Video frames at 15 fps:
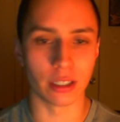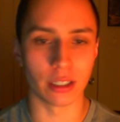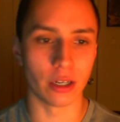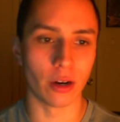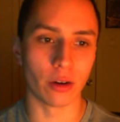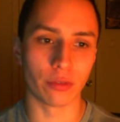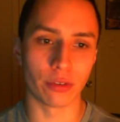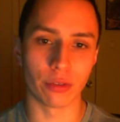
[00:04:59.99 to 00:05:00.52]

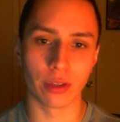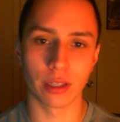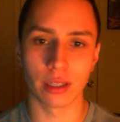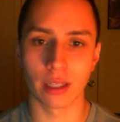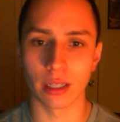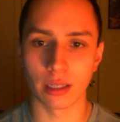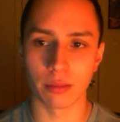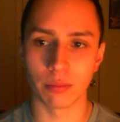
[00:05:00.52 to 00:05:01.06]
If you think
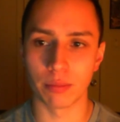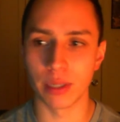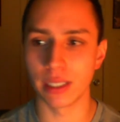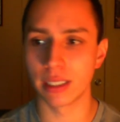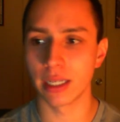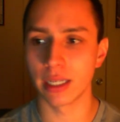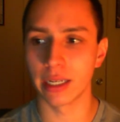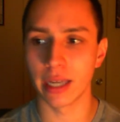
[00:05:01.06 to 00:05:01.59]
that
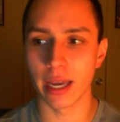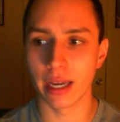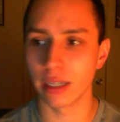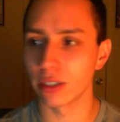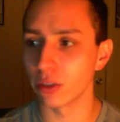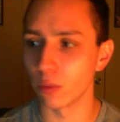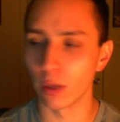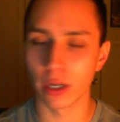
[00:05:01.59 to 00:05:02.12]
BCAAs
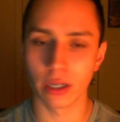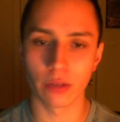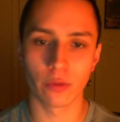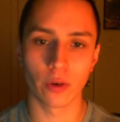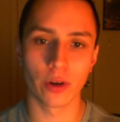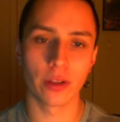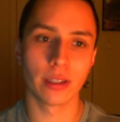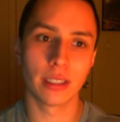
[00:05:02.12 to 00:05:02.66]
are working
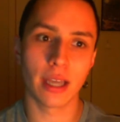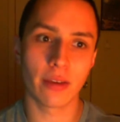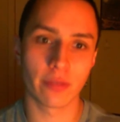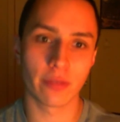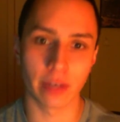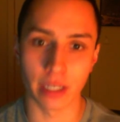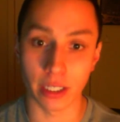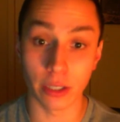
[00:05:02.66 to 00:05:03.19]
for you, then
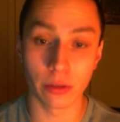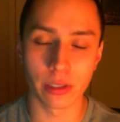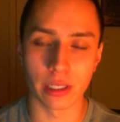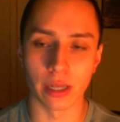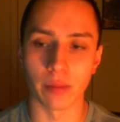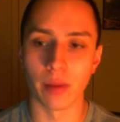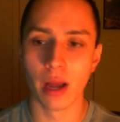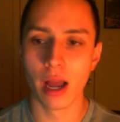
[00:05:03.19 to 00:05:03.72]
definitely use
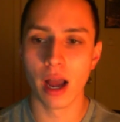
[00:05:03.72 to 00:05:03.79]
them.